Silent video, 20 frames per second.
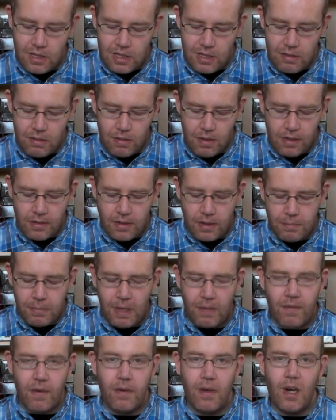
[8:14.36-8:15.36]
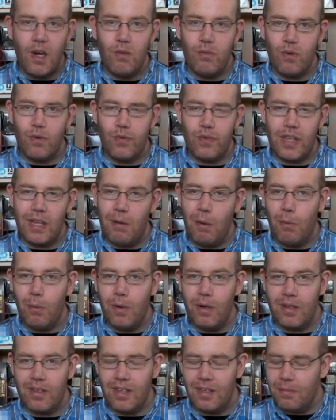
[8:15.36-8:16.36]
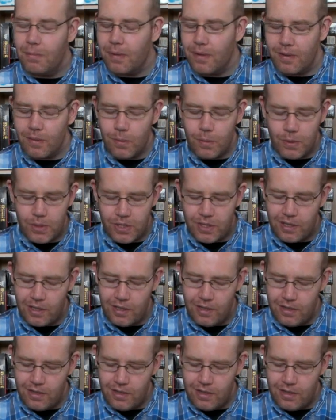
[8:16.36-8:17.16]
I'm not very hopeful for that one working, but we'll see.